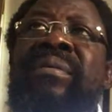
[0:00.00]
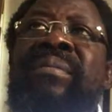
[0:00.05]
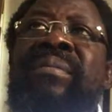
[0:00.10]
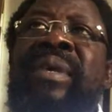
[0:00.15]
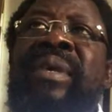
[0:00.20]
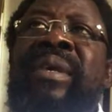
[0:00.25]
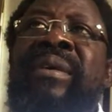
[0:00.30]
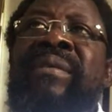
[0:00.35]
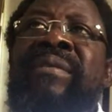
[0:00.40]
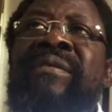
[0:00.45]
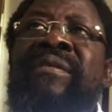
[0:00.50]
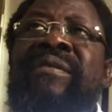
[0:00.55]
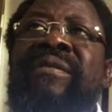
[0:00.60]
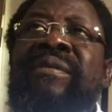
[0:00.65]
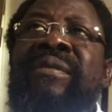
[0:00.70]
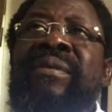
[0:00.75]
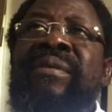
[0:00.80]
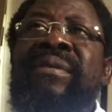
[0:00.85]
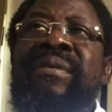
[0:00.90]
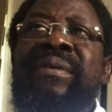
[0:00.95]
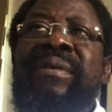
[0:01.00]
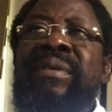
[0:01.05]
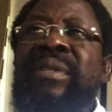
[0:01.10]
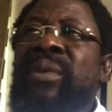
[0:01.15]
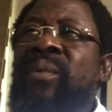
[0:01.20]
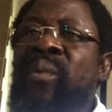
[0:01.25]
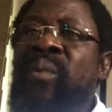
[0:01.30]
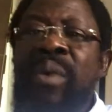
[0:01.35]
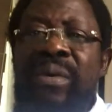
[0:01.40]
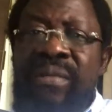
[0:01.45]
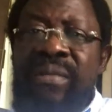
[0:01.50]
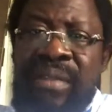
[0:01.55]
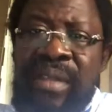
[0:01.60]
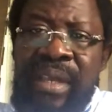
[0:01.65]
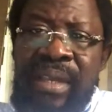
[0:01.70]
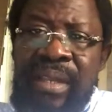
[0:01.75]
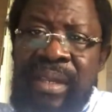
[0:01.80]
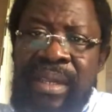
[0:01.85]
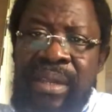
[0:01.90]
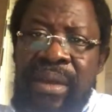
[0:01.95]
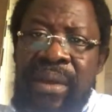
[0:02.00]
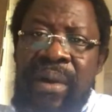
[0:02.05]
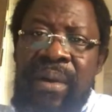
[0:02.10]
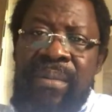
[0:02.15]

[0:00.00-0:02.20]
because the one thing